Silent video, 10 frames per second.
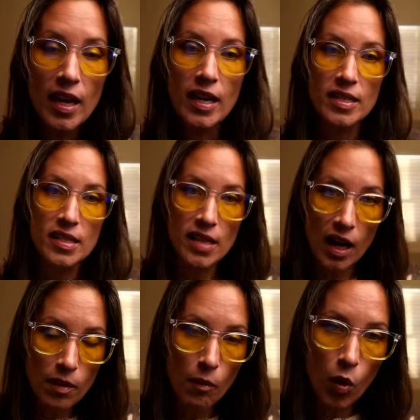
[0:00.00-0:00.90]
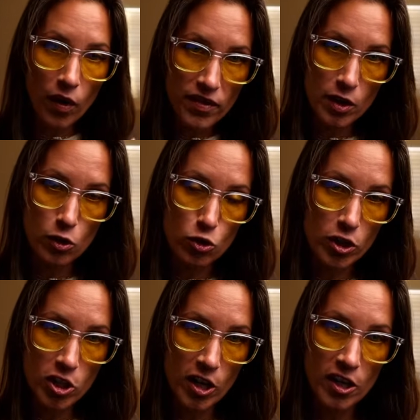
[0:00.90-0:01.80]
suck more of the
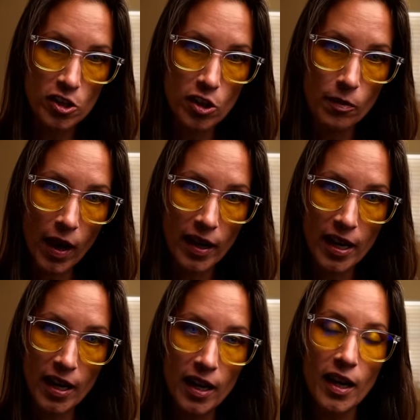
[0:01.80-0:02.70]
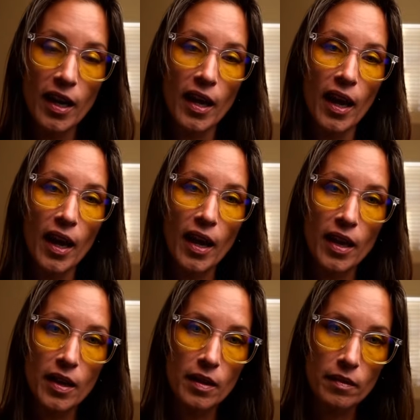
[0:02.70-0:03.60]
nutrition into your body
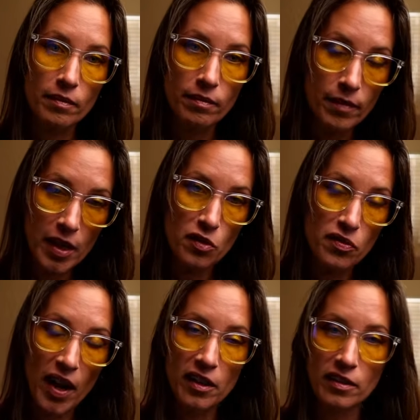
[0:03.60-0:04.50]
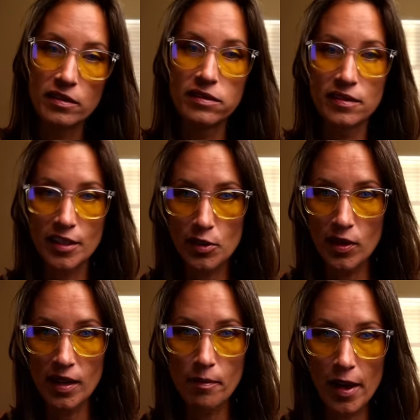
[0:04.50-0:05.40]
and make you fatter. You
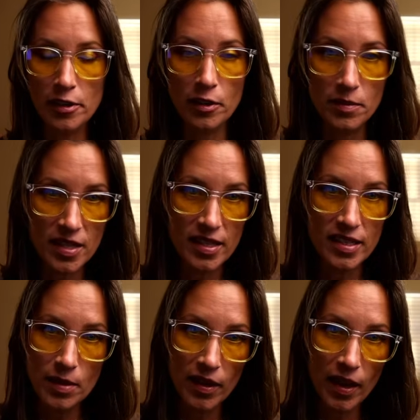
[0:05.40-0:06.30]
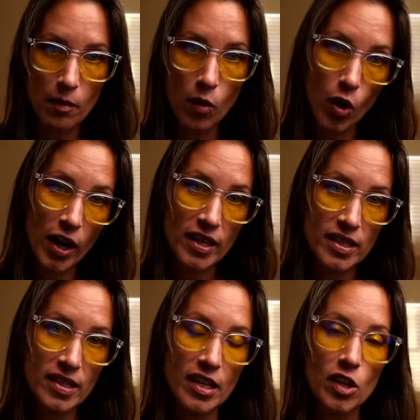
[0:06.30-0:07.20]
can have microbes that stimulate more
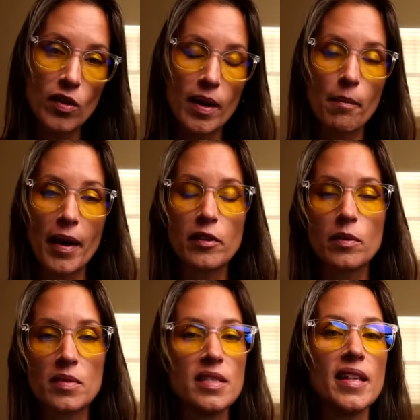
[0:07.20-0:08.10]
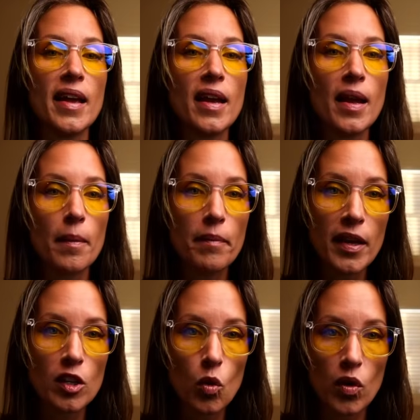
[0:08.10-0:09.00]
insulin. You can have microbes that
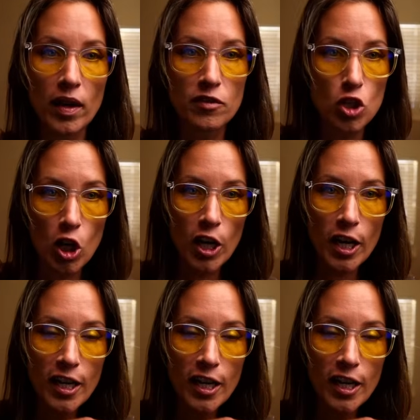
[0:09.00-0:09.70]
make you crave sugar.